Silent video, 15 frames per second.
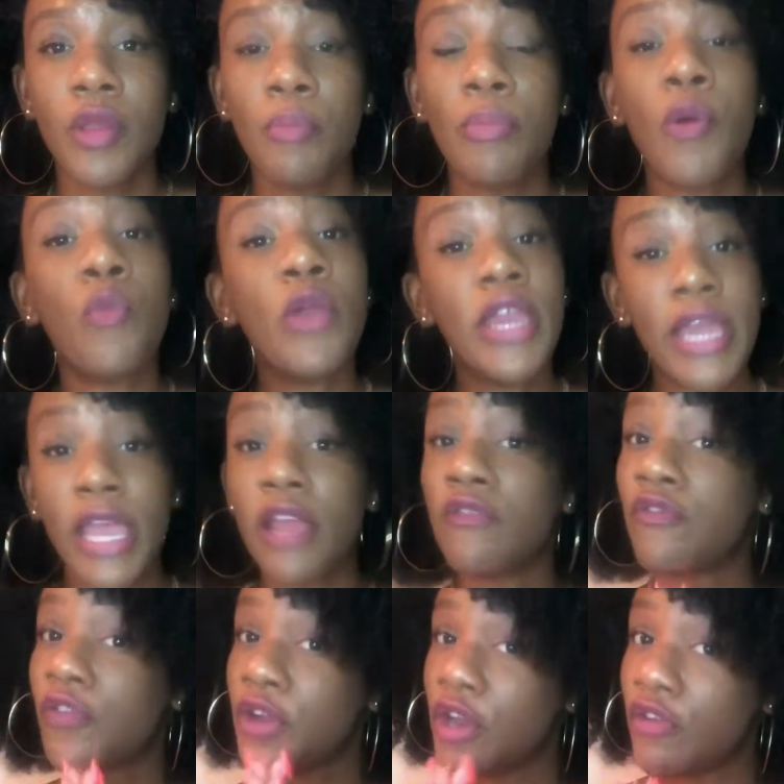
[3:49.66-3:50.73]
But we getting
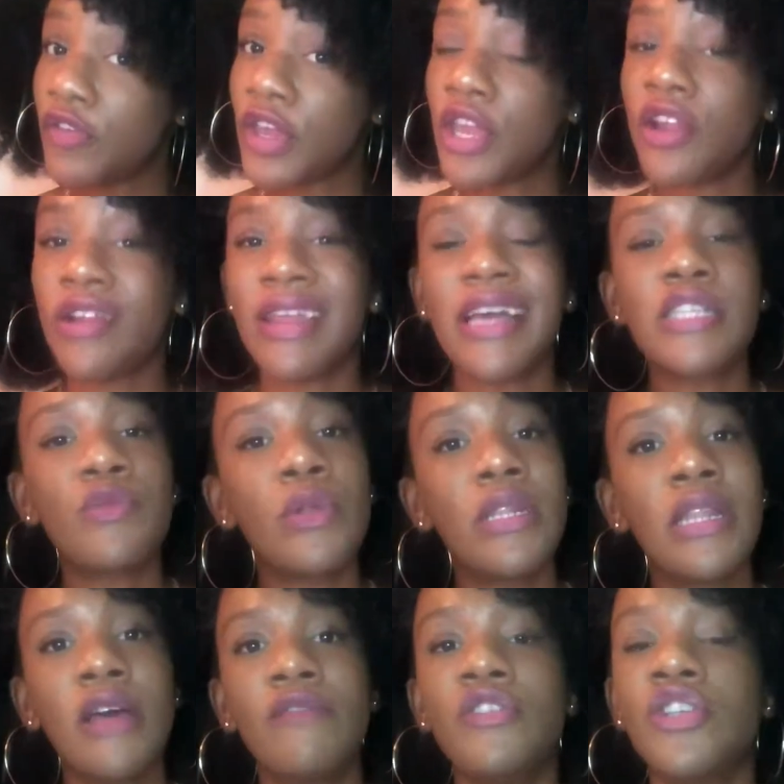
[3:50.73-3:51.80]
free over here. That's what
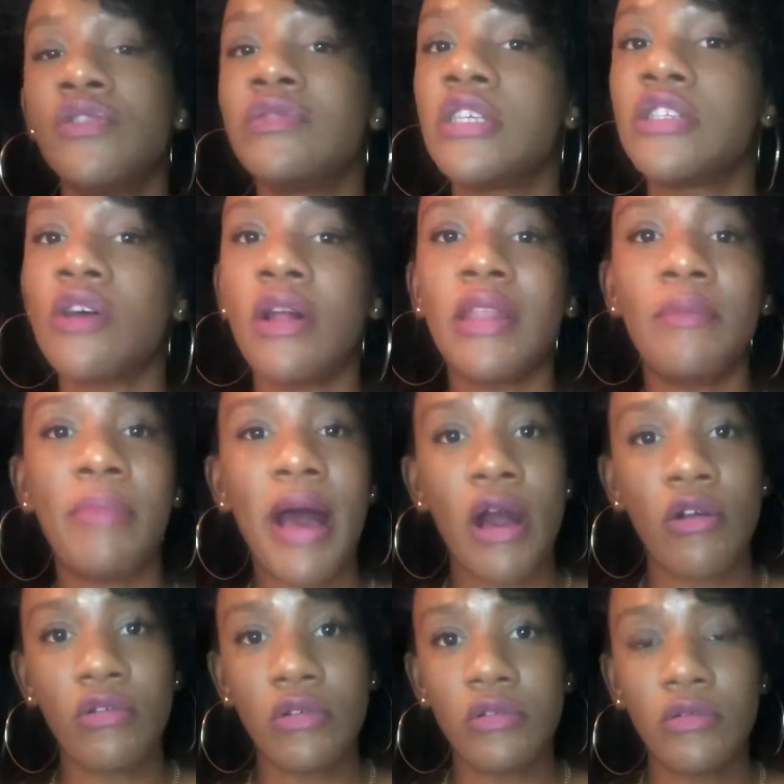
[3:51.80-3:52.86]
Love Jones is all about.